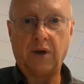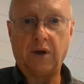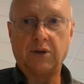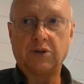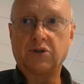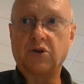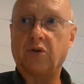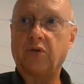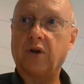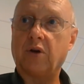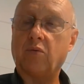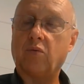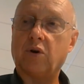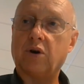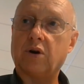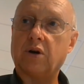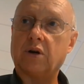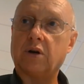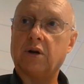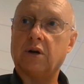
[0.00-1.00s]
so that
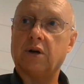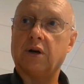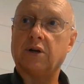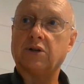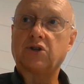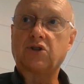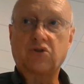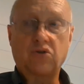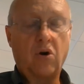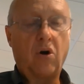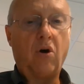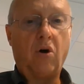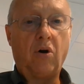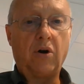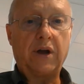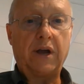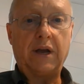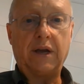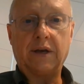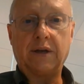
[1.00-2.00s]
we're
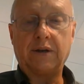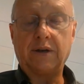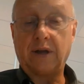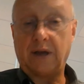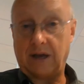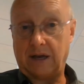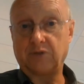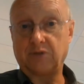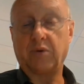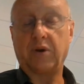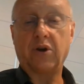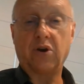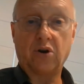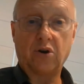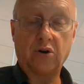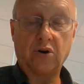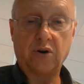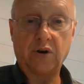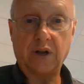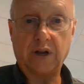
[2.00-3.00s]
strong in, as we
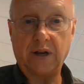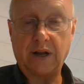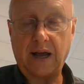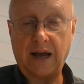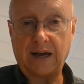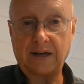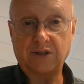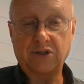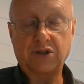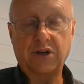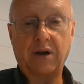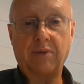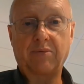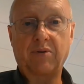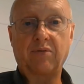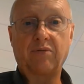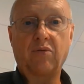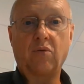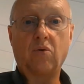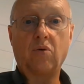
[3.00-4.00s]
heard in Acts
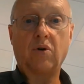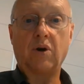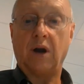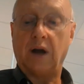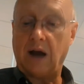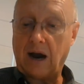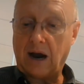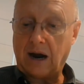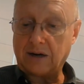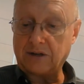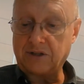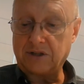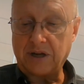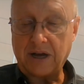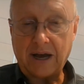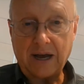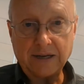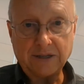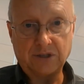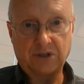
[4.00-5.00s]
chapter 4, our
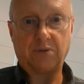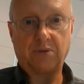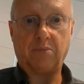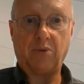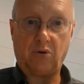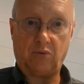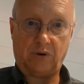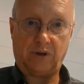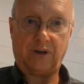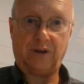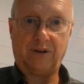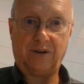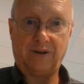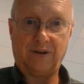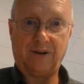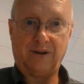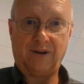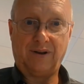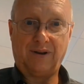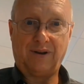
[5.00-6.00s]
testimony
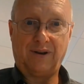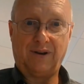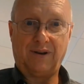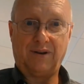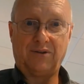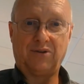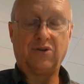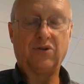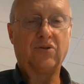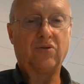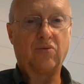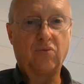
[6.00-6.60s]
to the